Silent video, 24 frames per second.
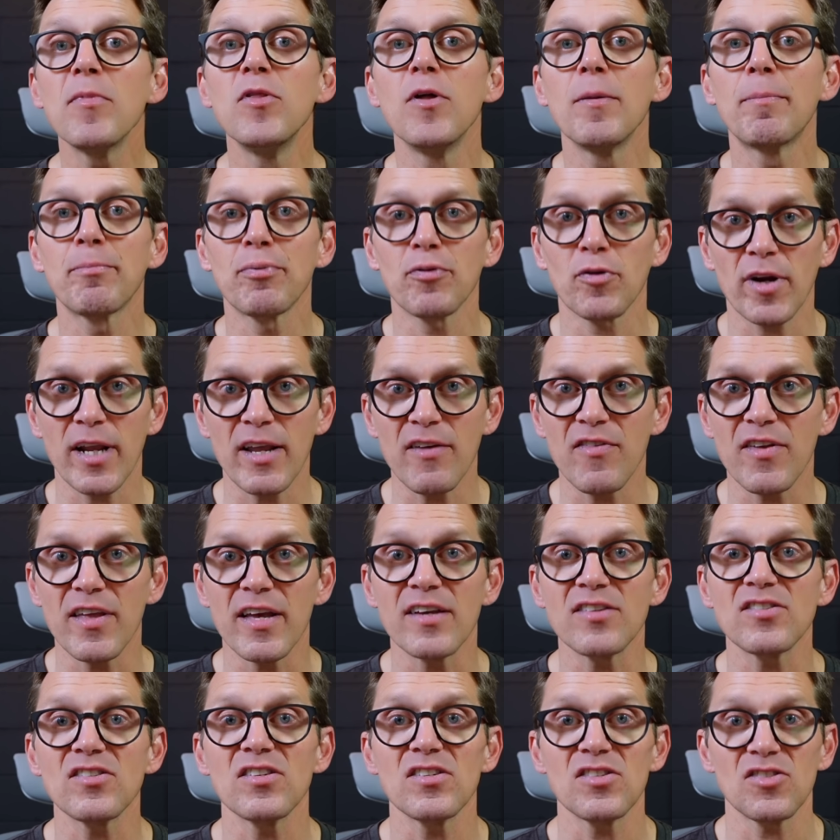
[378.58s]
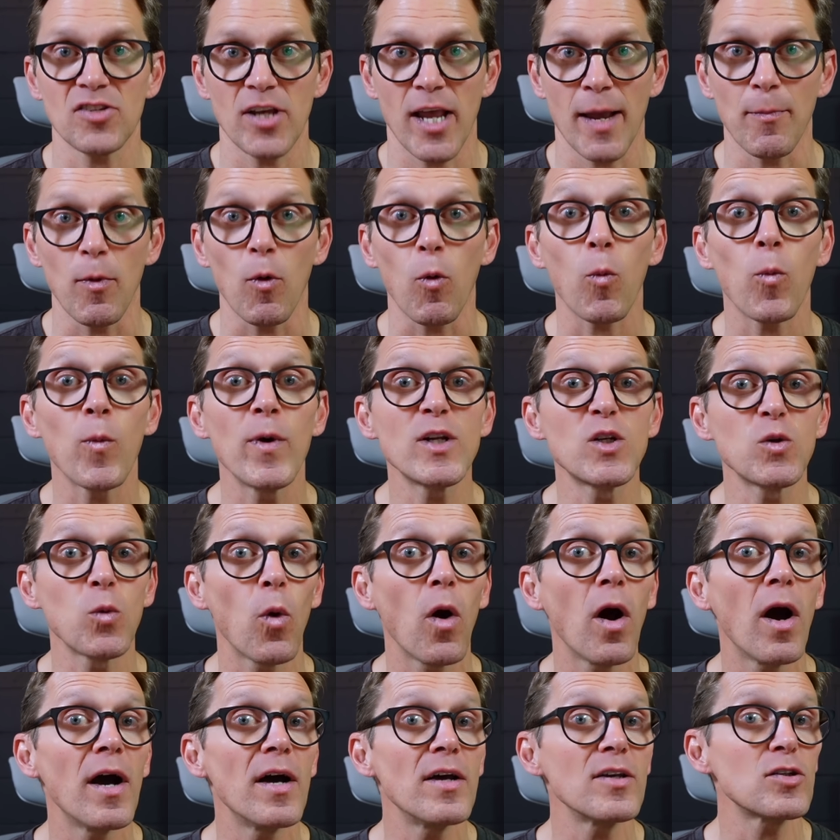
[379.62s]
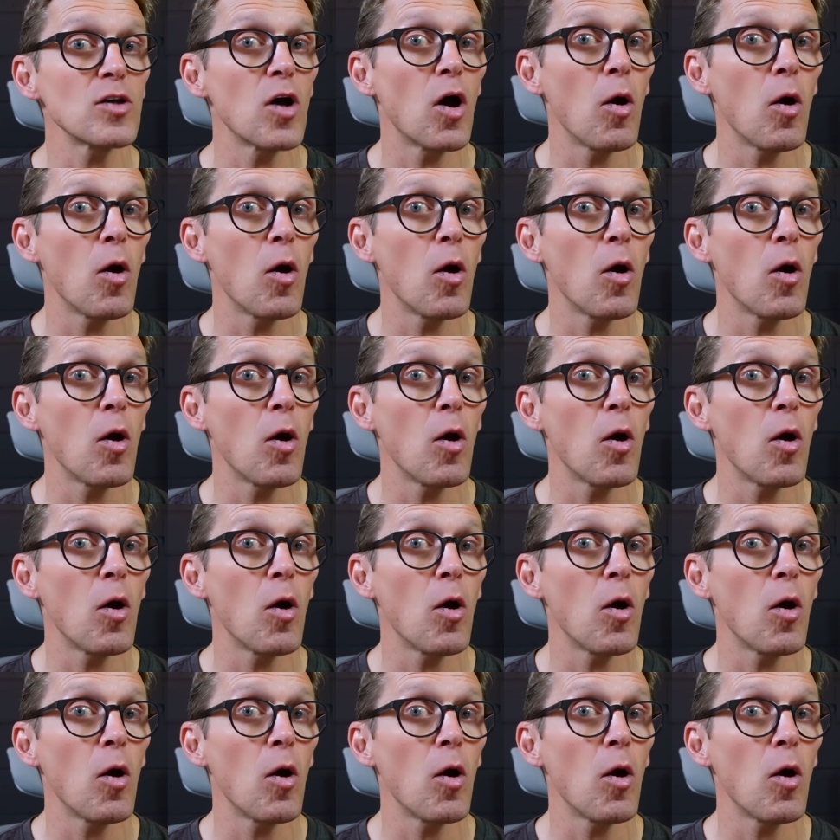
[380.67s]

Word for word: the previous sample, which was